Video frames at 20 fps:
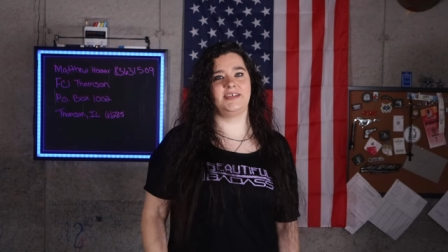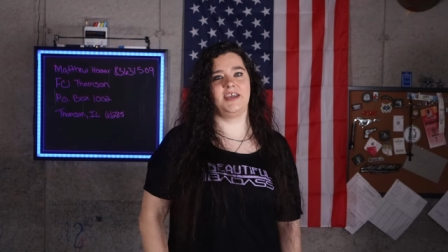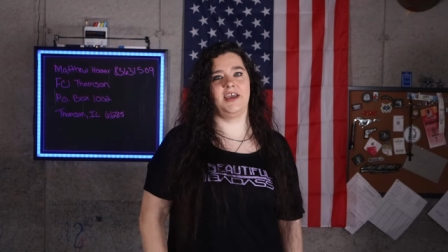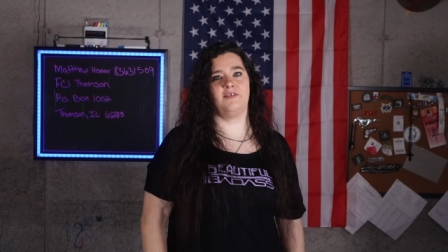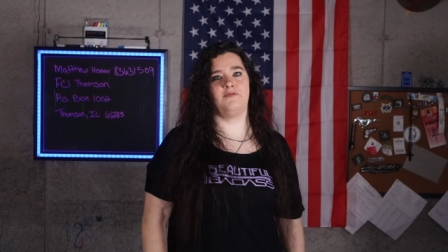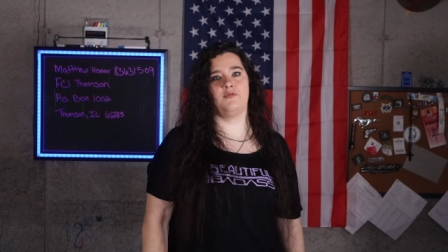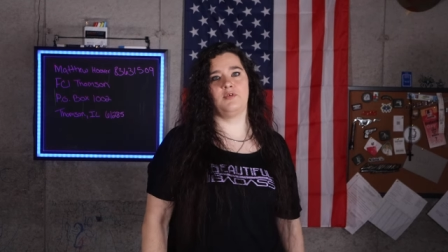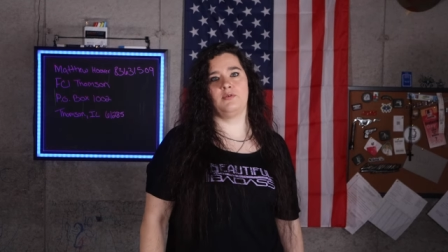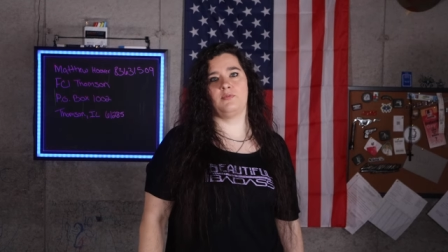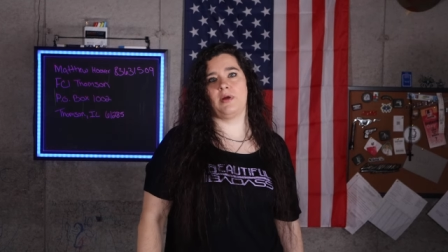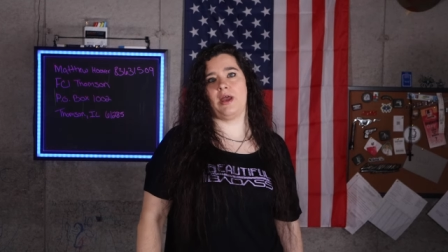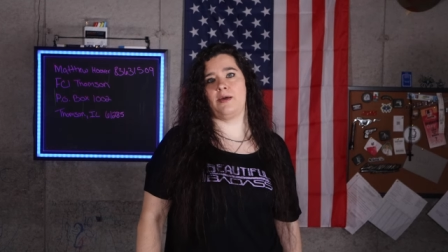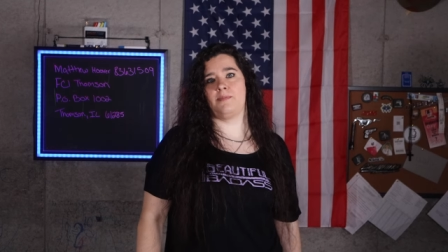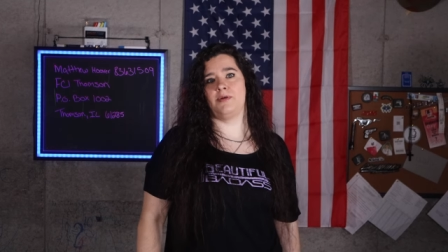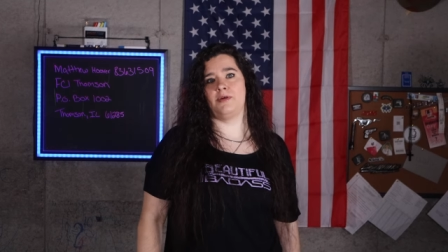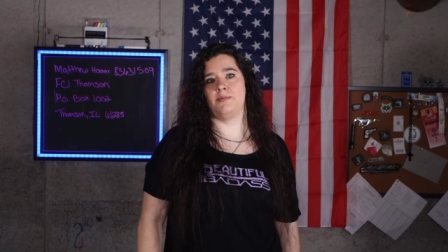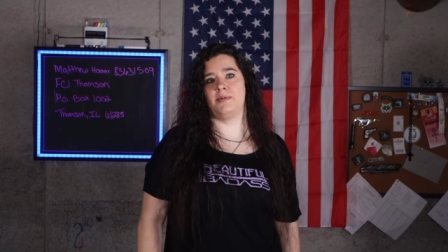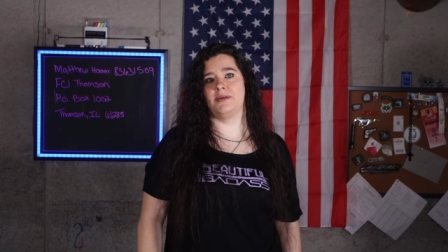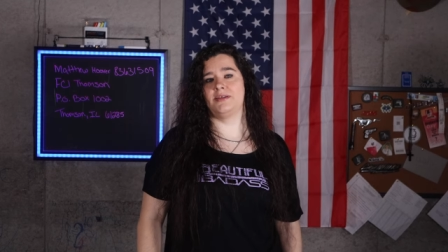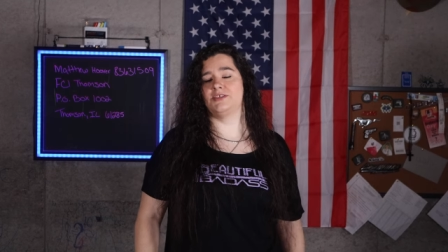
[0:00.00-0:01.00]
ATF will wrap
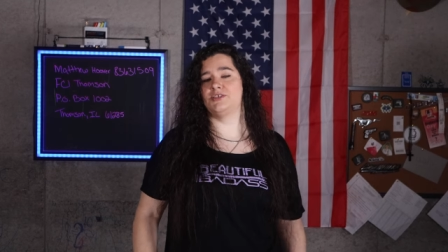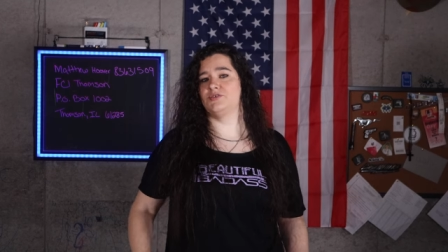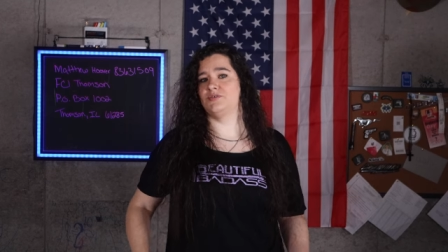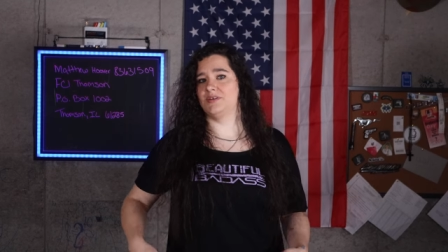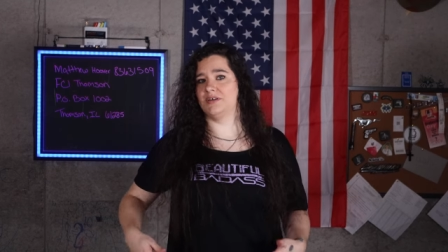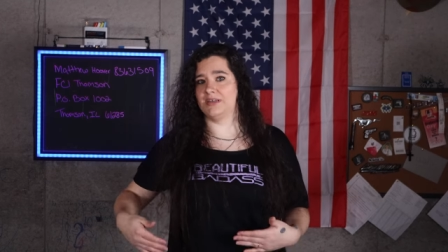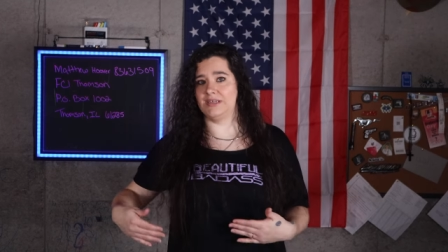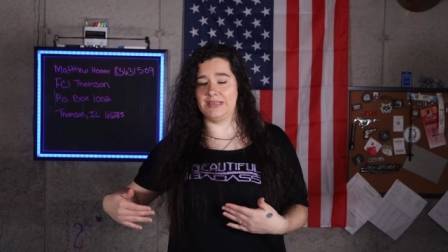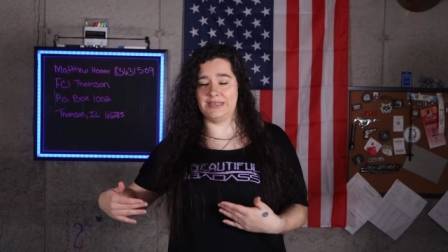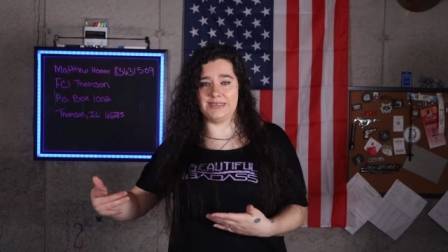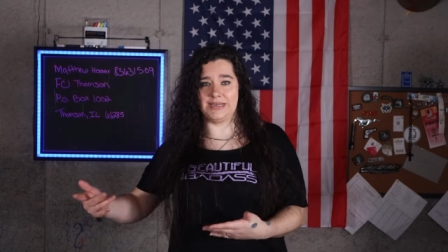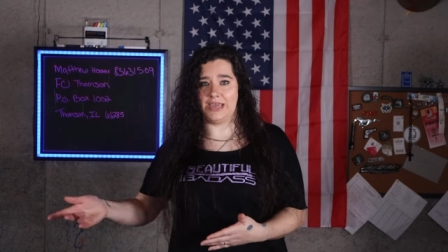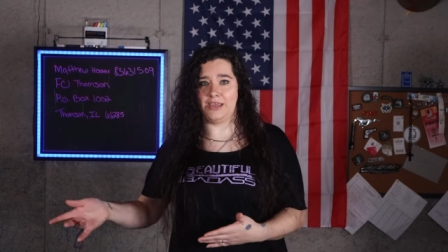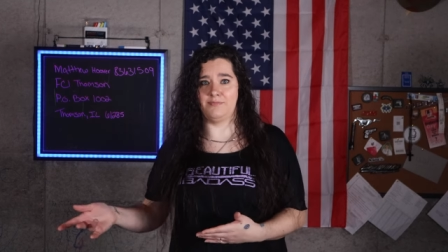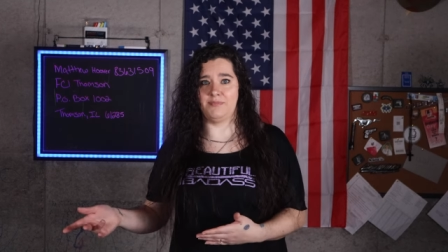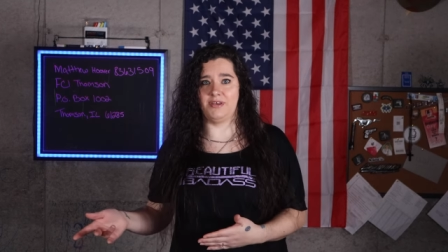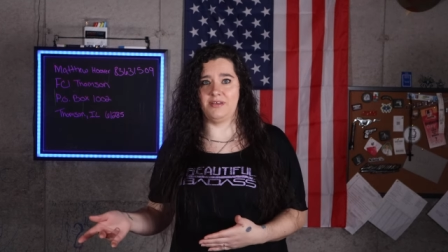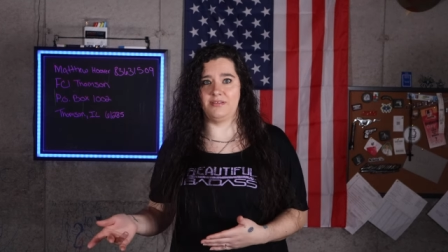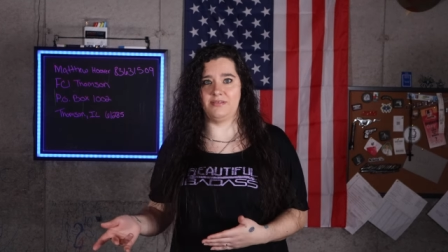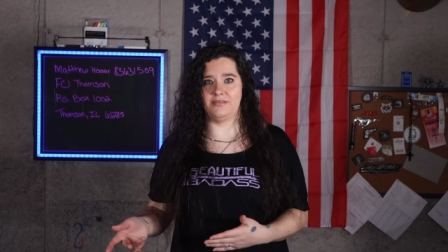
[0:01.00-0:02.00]
him into an
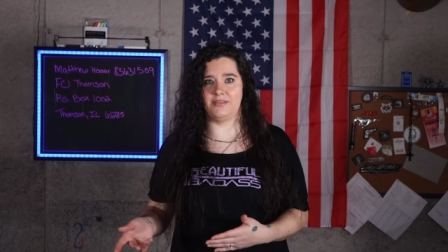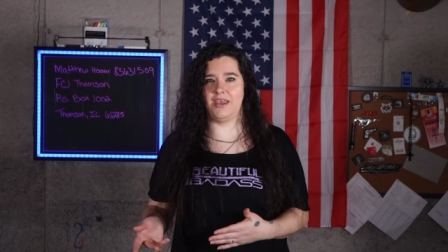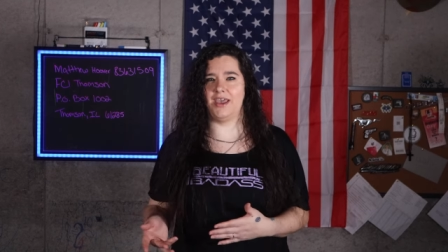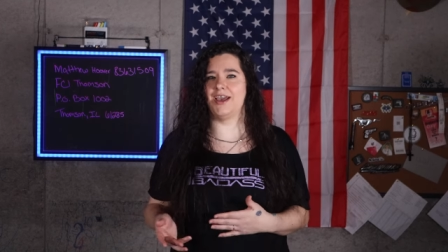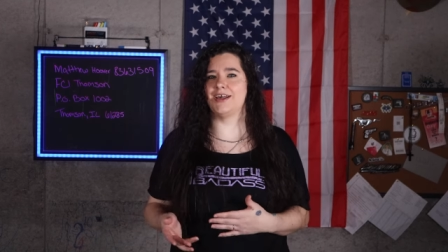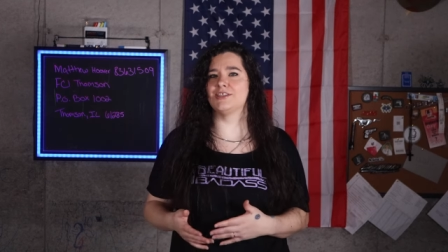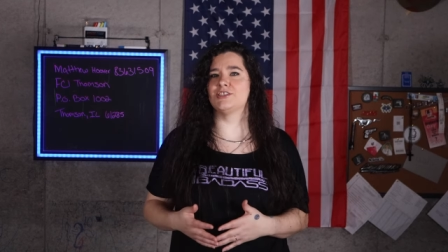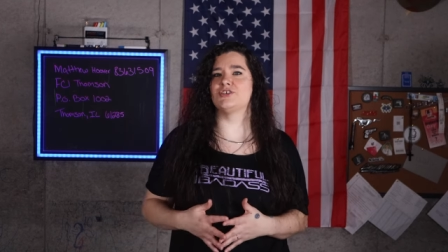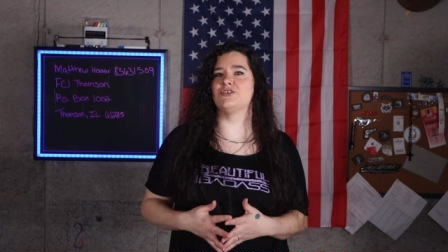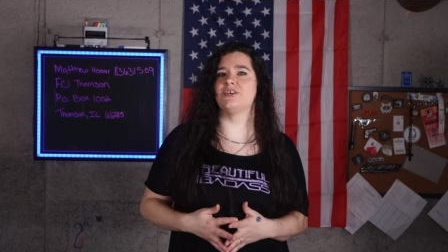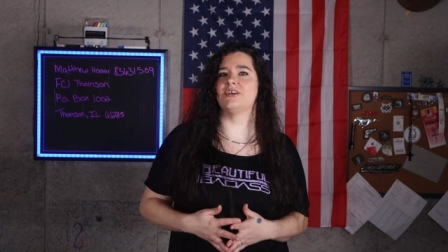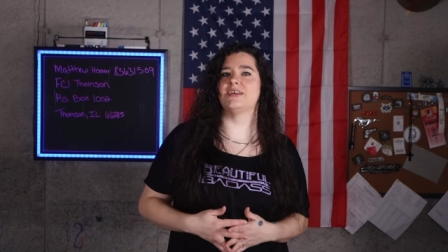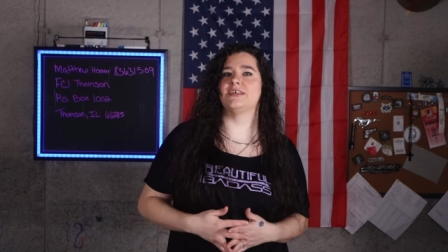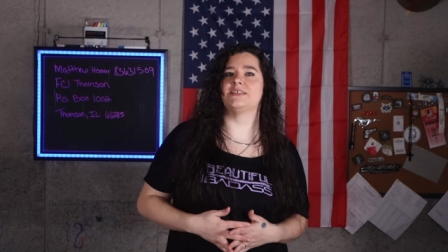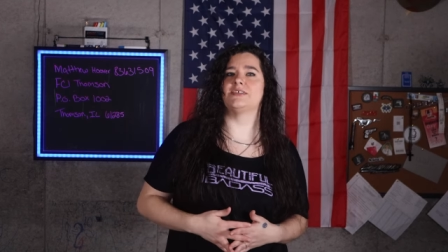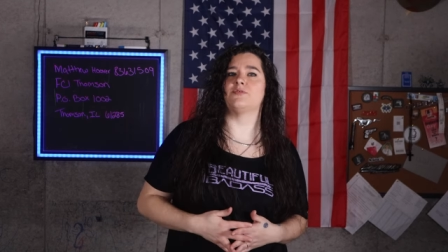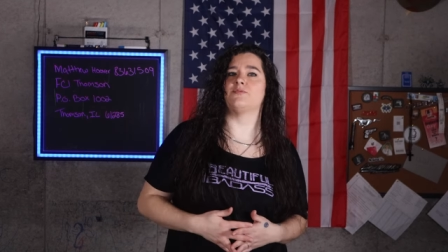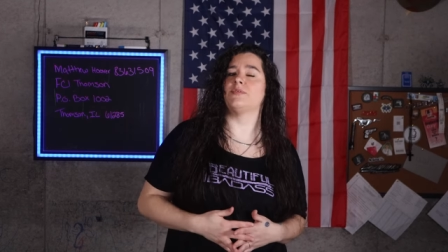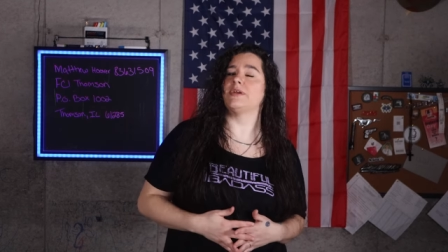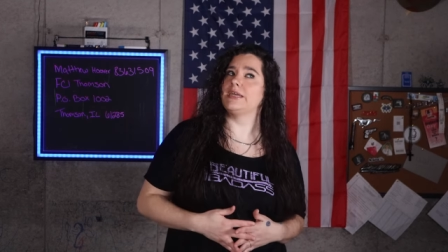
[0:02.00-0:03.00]
indictment? The answer
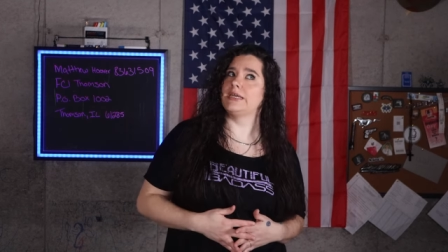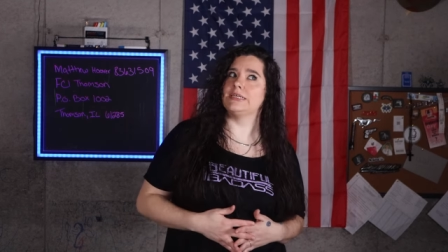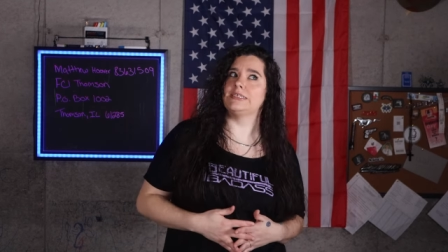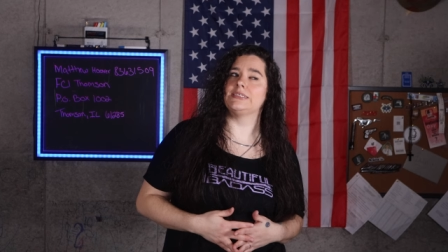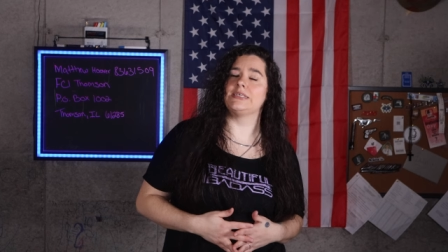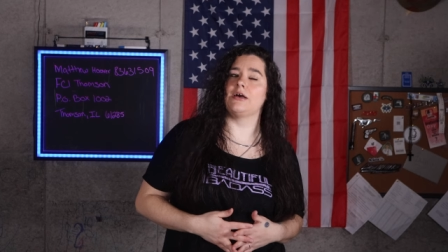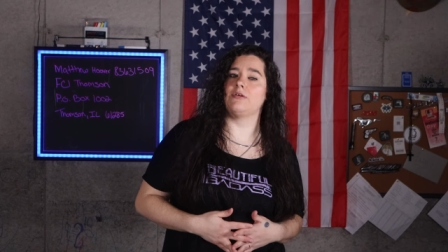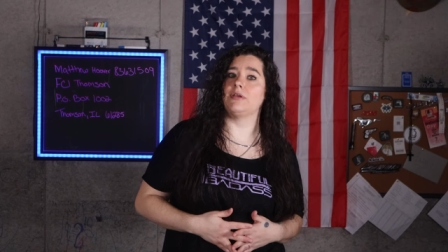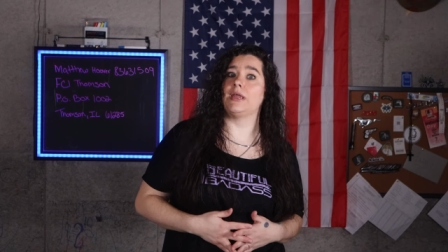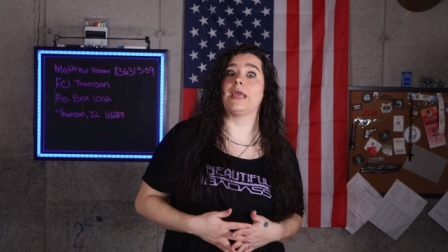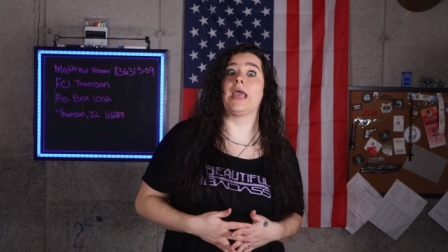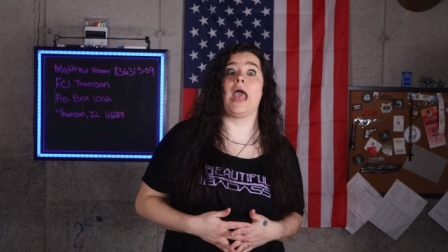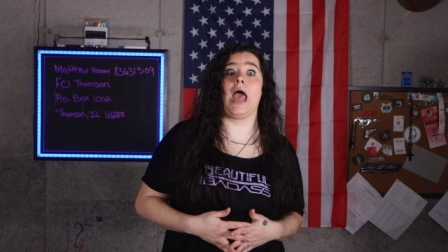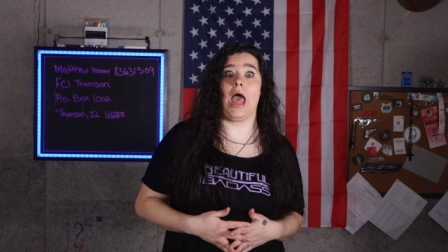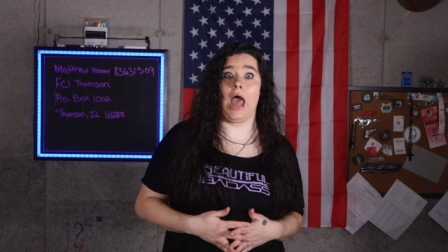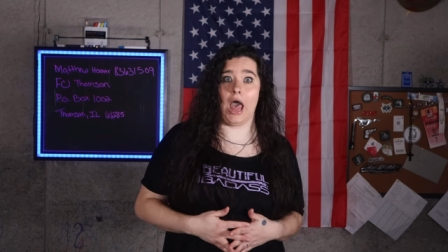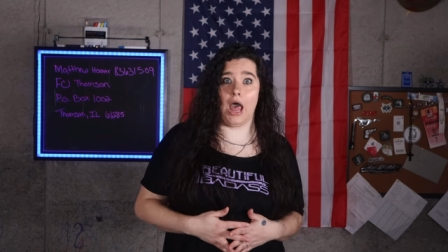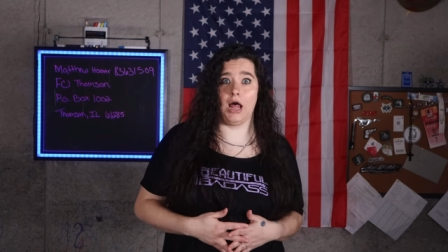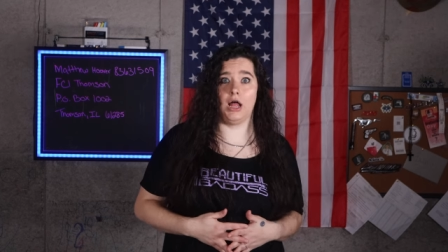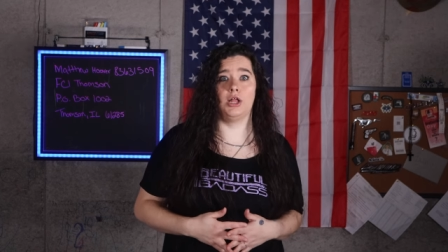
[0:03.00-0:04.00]
is a resounding
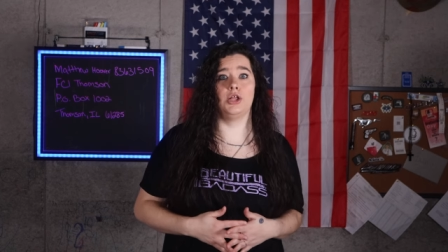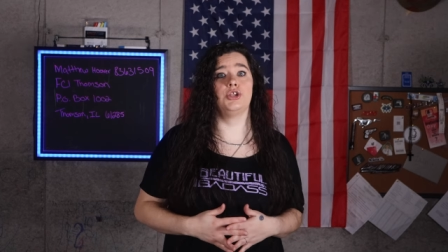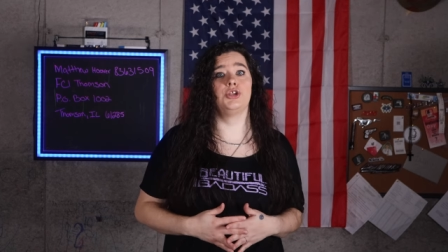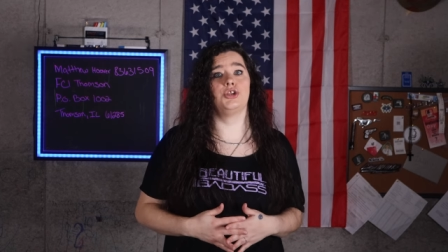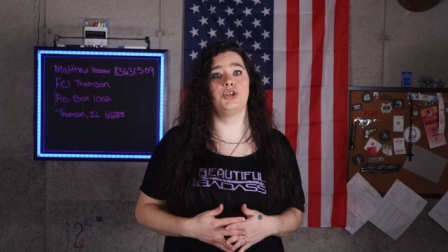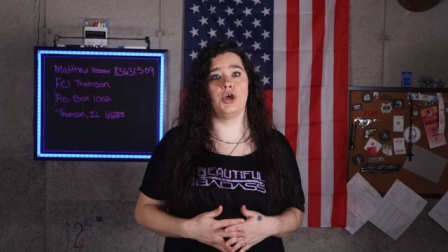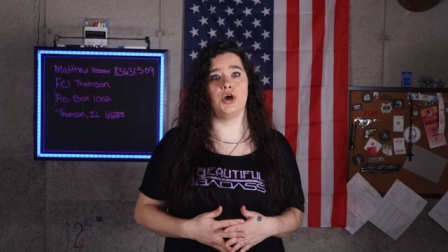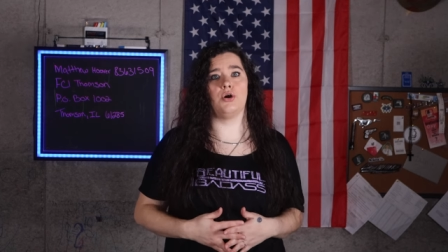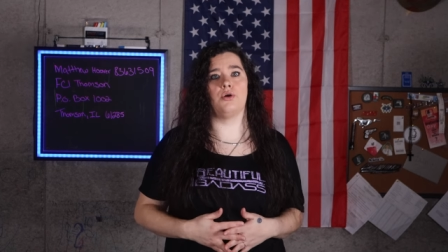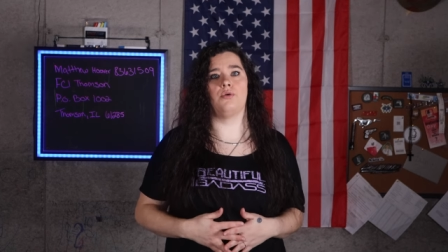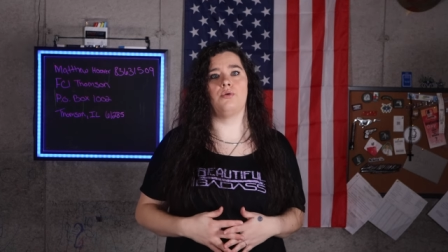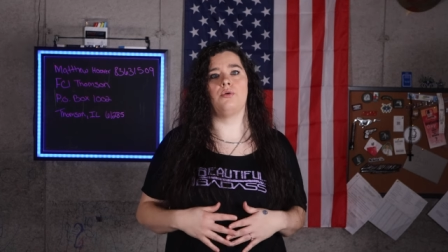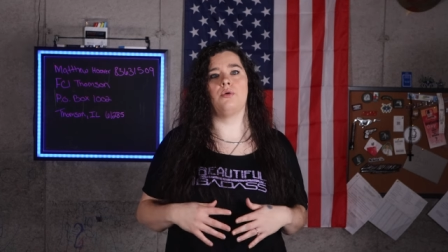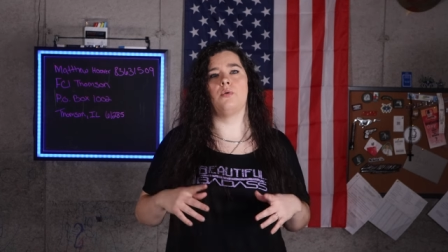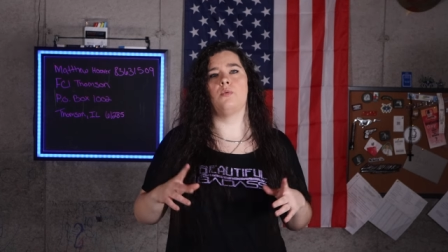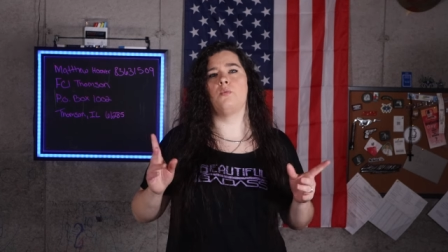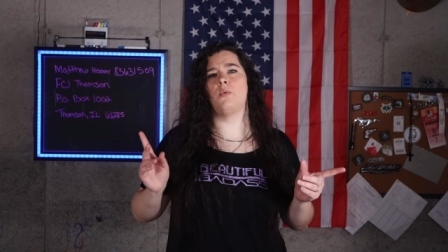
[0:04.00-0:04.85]
hell no.